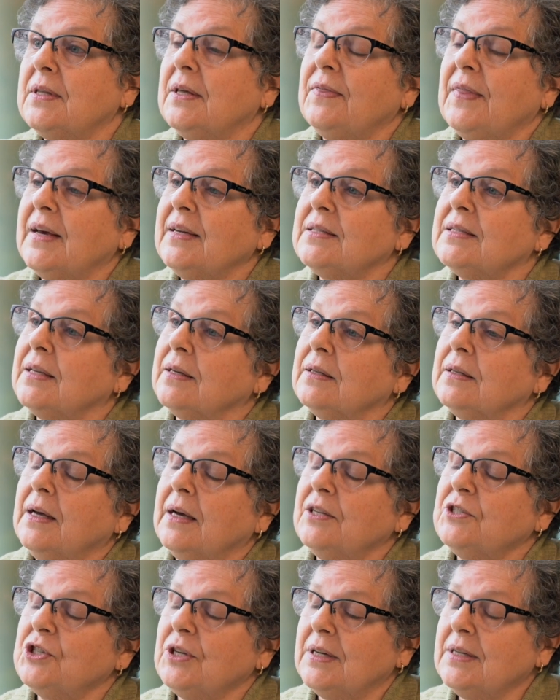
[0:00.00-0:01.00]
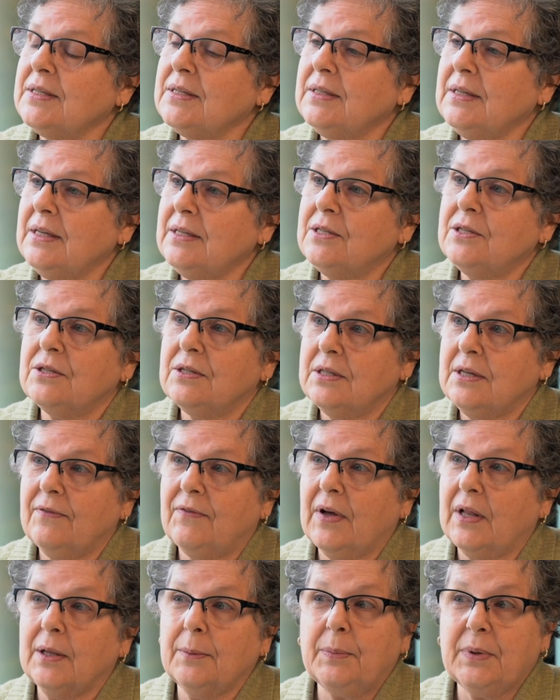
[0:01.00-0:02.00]
that dental hygienist needs to
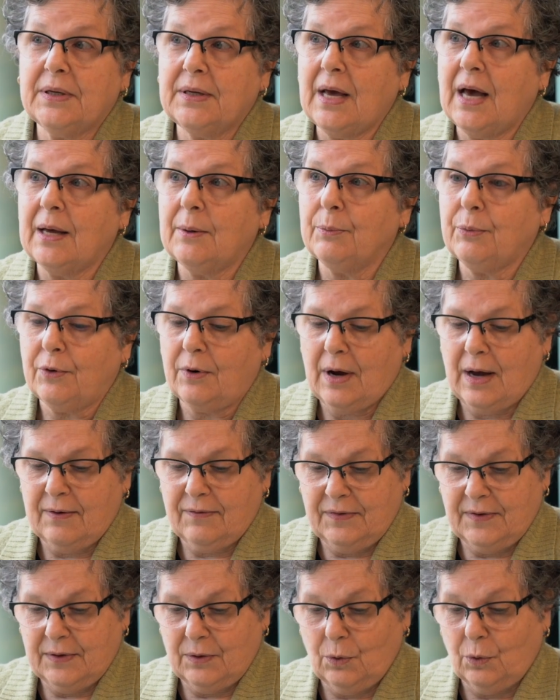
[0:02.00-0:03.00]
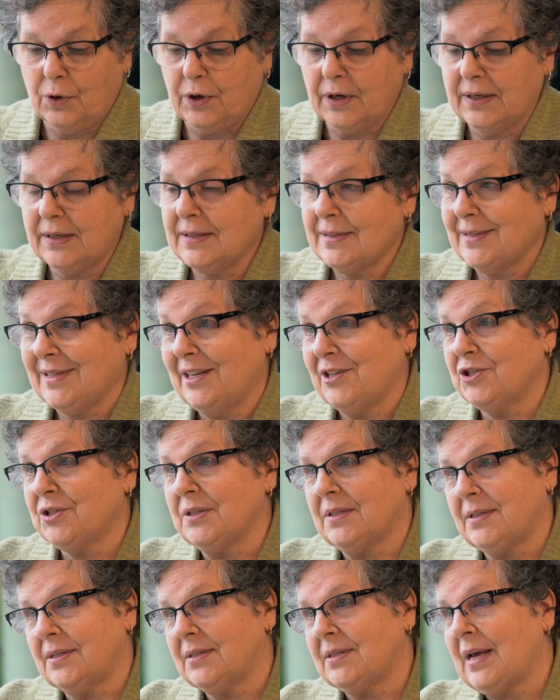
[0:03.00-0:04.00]
develop a nonprofit
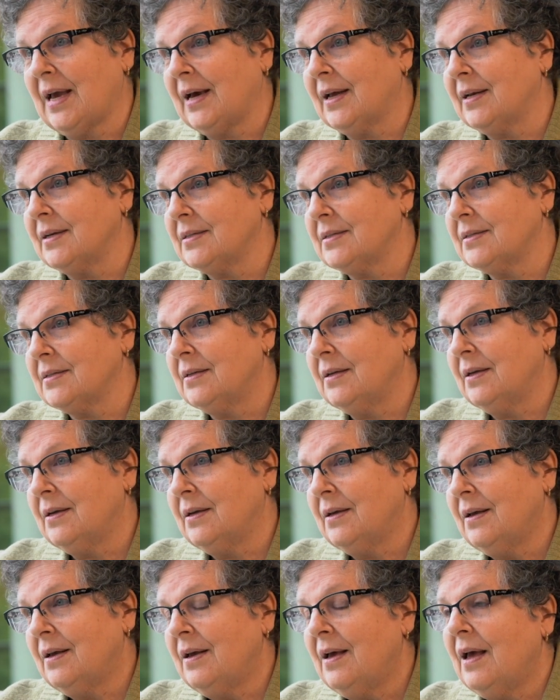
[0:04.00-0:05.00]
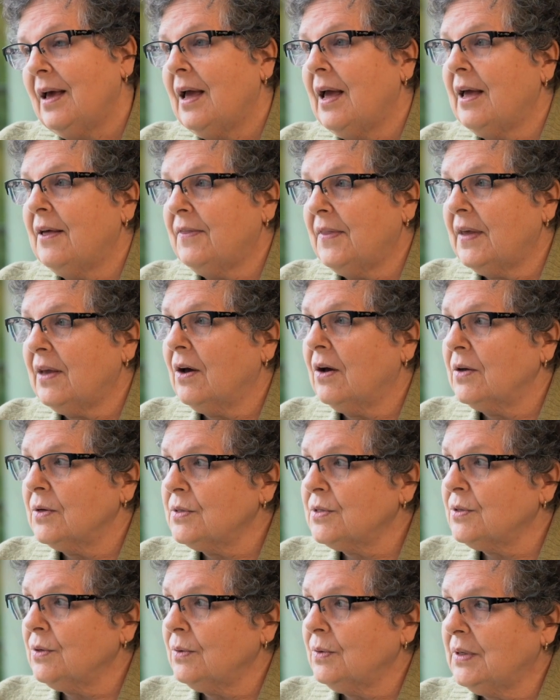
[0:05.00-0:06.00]
organization status. And they
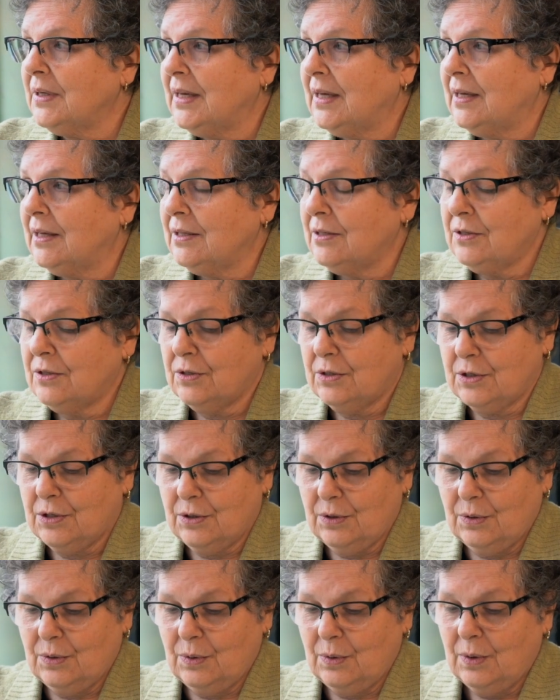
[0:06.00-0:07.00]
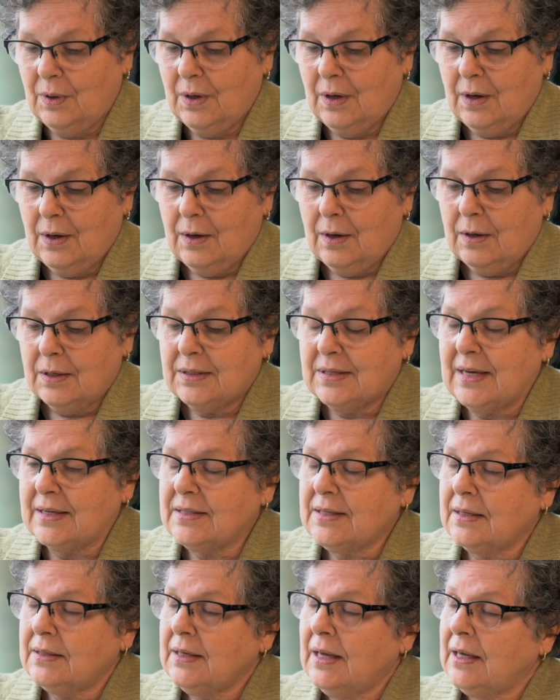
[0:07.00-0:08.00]
also need to
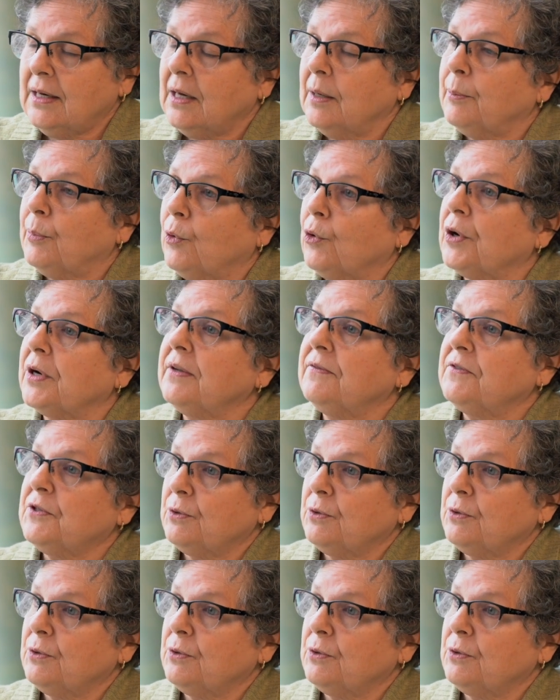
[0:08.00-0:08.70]
designate a board of